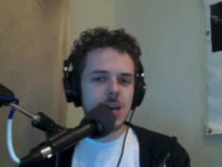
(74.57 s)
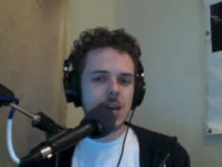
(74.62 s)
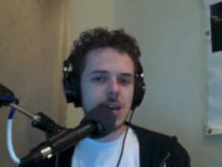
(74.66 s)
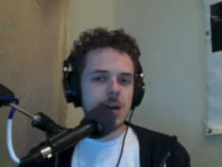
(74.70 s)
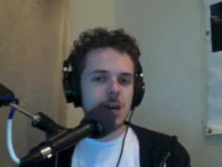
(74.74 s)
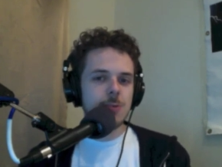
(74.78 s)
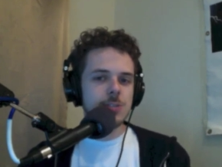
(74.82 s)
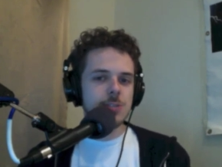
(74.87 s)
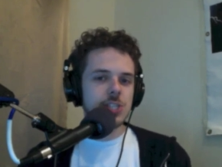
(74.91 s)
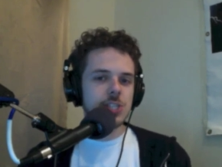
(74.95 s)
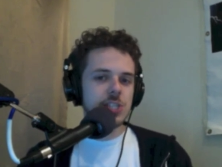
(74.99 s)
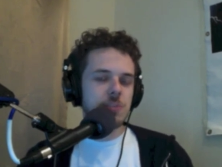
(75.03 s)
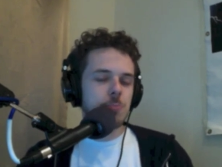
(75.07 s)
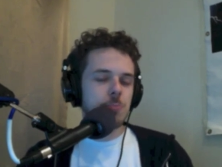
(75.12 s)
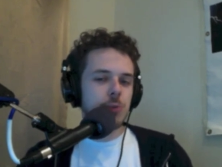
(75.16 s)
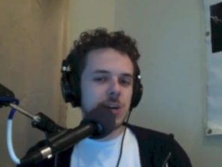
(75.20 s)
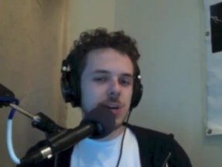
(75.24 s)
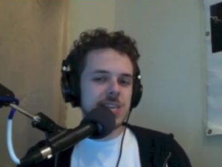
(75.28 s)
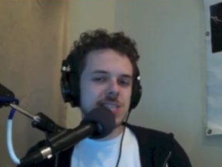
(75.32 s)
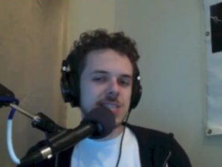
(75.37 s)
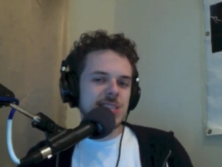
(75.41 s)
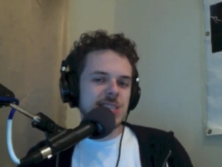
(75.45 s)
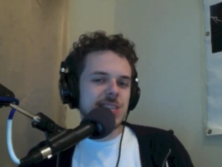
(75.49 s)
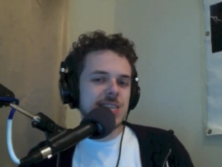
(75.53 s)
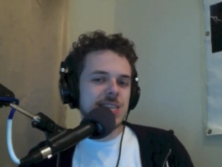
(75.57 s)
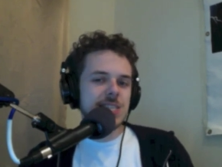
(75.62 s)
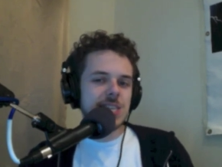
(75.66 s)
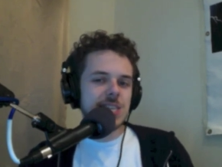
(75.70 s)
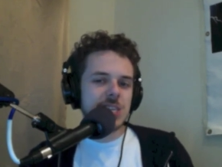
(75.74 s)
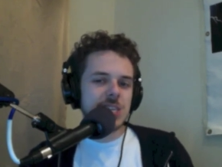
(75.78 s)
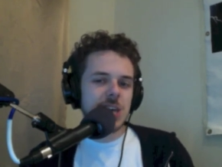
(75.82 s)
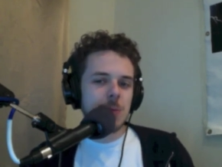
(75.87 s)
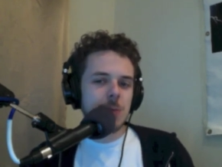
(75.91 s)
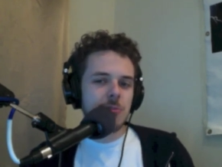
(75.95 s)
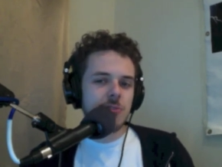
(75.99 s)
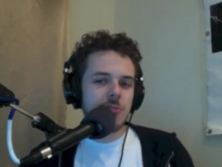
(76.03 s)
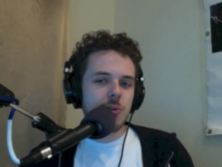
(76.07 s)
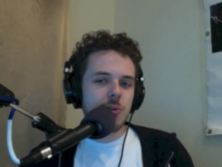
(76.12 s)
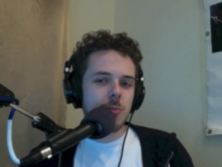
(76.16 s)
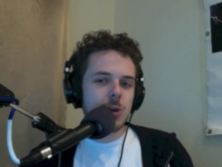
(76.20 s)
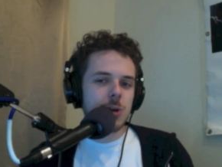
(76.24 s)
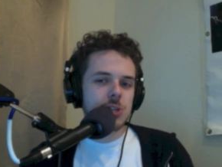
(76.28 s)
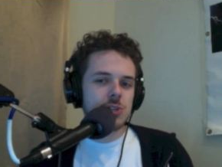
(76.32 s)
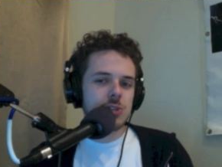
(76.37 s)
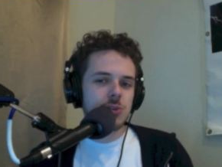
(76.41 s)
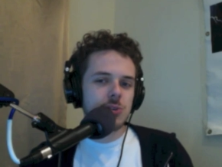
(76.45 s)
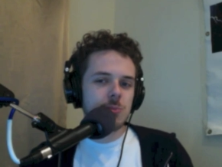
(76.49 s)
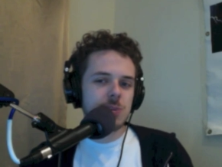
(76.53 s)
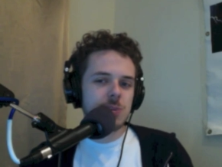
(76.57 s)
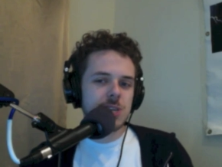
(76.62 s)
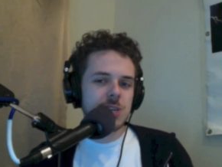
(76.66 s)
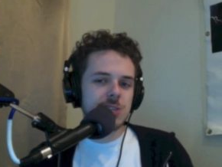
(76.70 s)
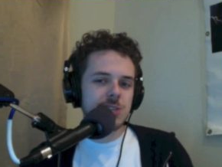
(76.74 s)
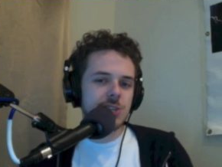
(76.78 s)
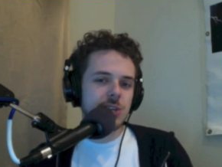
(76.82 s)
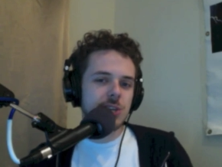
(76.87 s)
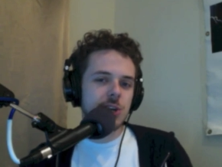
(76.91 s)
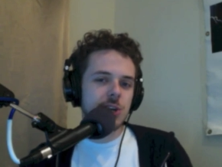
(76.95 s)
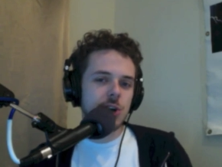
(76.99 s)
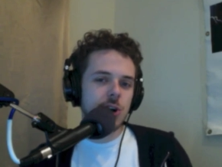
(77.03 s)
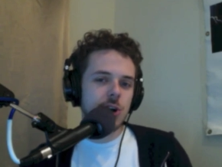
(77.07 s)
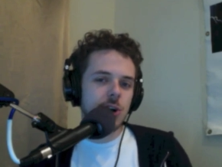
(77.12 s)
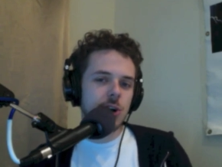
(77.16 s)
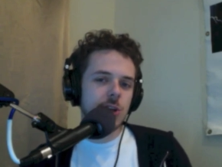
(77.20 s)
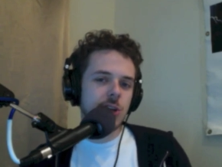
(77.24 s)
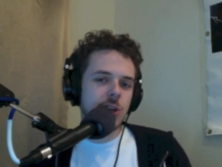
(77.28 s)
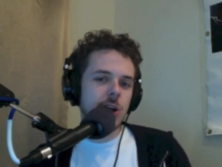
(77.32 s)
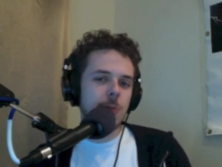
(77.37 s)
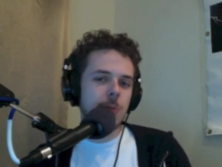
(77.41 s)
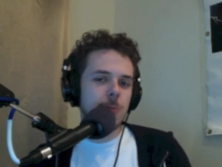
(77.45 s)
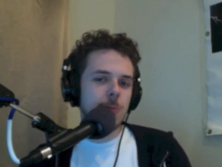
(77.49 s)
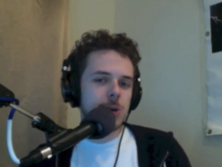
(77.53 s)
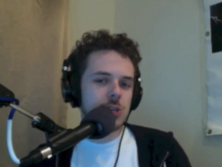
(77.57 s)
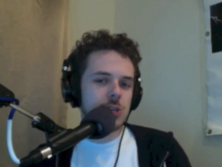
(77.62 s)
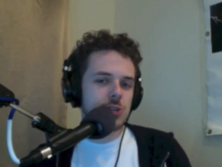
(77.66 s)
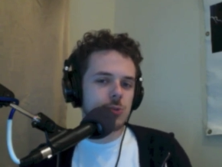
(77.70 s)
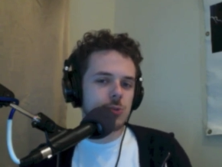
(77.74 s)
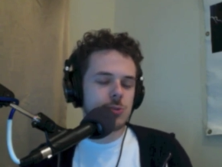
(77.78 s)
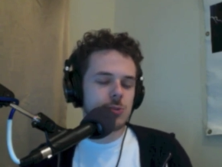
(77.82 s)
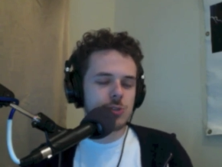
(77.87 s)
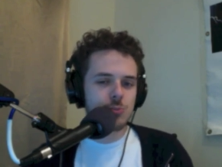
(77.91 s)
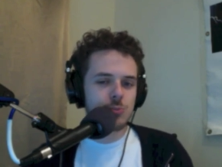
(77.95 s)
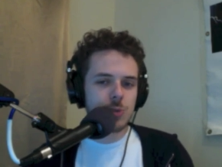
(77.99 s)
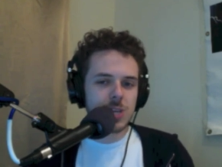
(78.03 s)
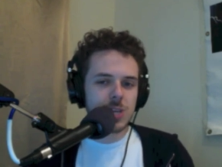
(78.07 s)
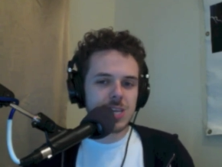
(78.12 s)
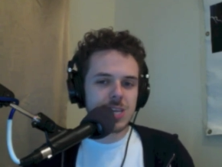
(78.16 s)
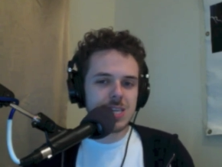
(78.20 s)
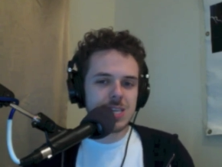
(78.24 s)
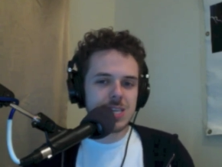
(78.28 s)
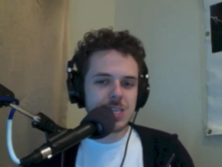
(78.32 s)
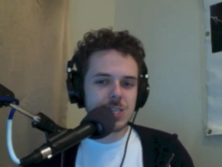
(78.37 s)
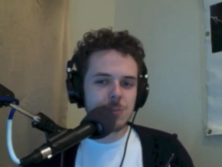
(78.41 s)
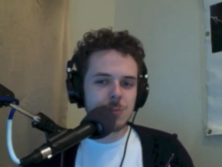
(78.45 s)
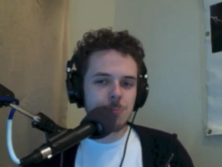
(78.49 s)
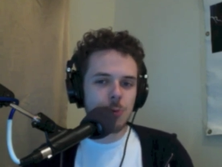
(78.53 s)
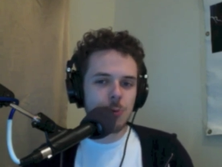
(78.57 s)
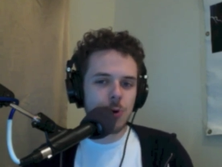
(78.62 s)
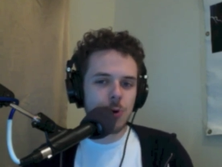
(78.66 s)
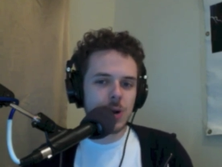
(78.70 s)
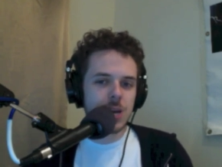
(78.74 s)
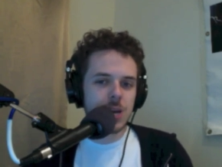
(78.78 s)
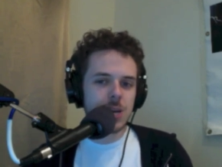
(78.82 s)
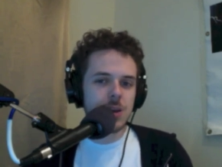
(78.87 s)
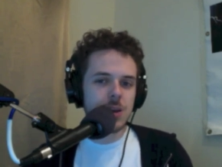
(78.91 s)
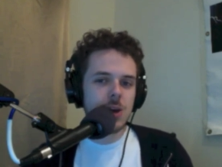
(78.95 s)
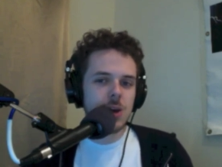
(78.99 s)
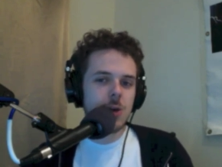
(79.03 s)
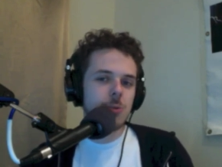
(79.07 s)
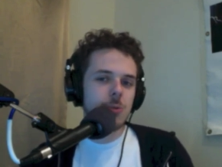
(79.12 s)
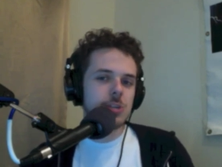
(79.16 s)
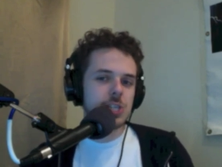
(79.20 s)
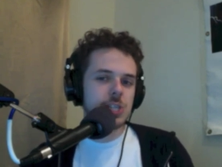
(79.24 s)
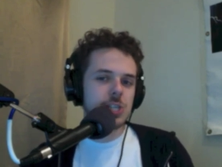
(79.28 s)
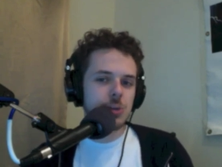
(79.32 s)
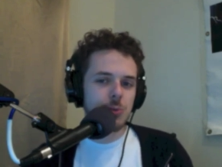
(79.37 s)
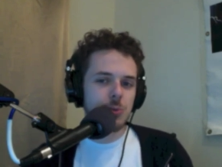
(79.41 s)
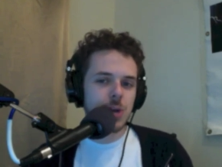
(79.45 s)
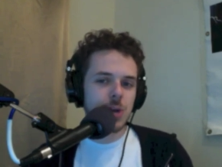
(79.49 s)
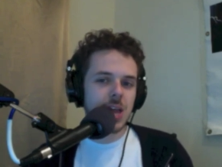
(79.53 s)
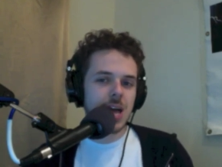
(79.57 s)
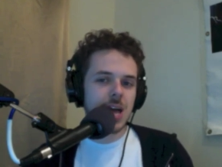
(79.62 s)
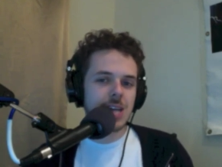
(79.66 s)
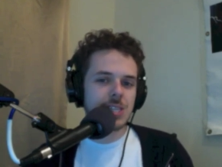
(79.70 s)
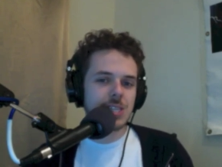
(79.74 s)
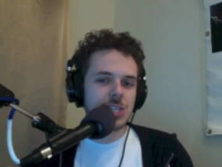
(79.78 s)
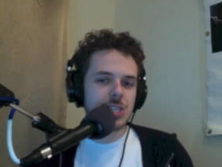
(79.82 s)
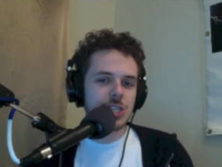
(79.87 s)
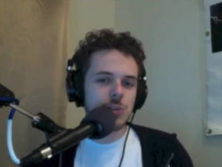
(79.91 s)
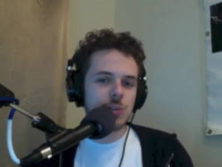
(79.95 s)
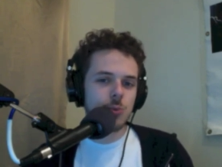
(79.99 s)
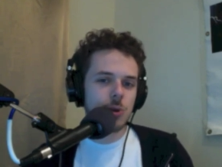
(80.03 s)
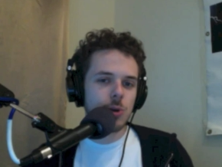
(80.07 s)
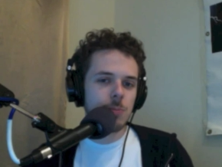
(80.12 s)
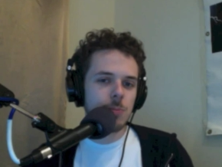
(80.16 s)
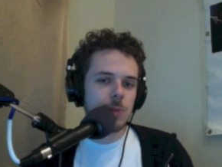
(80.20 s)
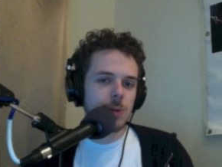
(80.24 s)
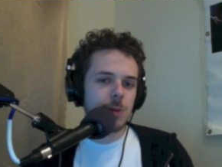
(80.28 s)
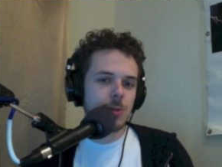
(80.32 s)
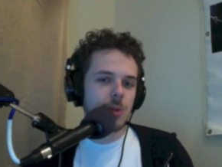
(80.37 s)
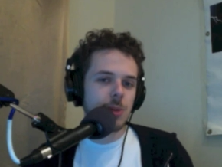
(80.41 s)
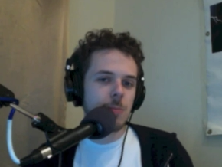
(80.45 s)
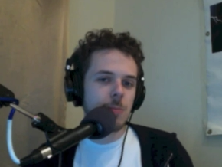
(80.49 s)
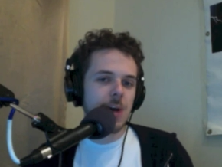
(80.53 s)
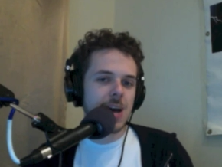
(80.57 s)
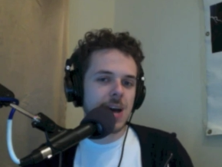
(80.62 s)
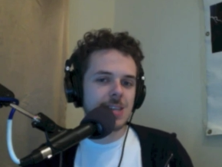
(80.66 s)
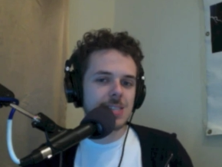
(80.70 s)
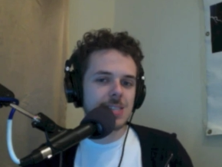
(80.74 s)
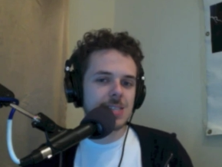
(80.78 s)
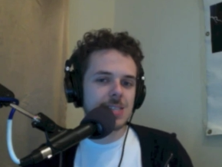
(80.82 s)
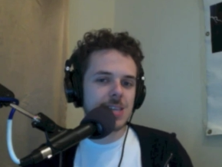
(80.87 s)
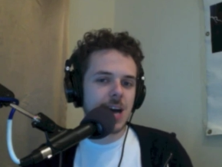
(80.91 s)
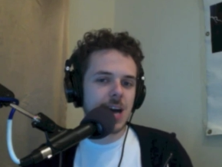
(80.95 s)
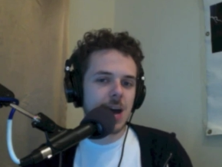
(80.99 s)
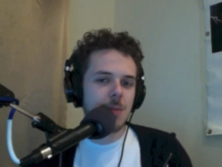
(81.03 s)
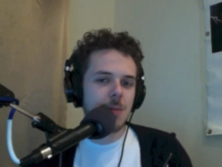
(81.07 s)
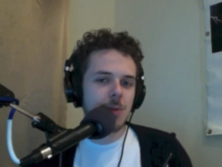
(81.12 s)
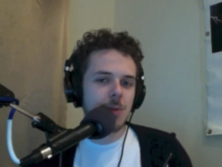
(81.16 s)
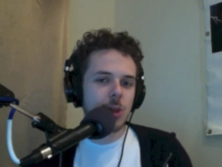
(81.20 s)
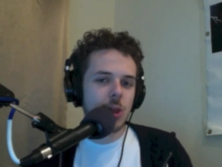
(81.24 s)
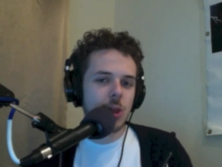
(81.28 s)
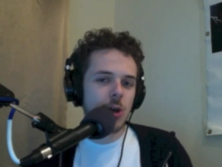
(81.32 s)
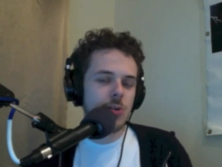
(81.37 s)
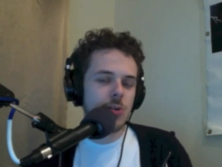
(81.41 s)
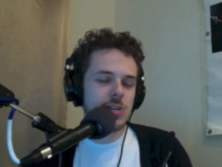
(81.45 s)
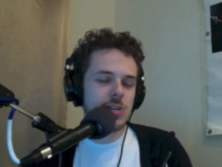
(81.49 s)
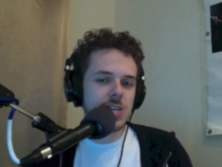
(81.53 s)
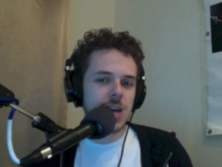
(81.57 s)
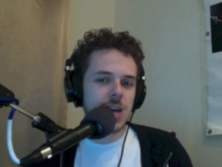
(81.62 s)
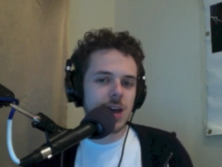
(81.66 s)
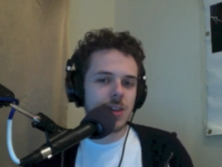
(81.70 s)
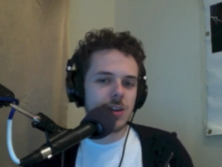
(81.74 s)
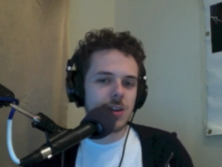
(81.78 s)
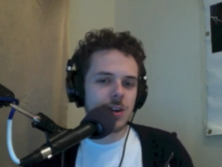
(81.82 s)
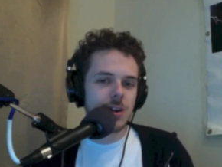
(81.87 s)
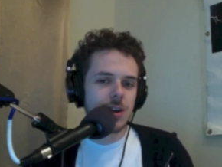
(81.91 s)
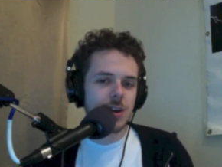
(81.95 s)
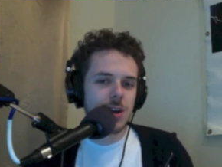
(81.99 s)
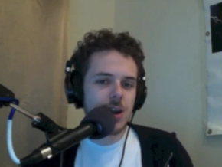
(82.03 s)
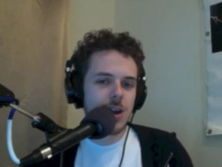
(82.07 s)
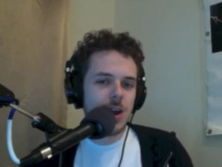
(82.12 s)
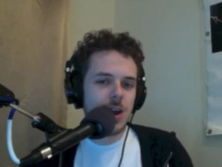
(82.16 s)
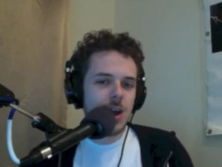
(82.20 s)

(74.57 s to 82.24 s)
It was just a pretty sleazy type of commercial because the girl in the commercial was really disappointed when she realized that she wouldn't be able to pass the time alone together.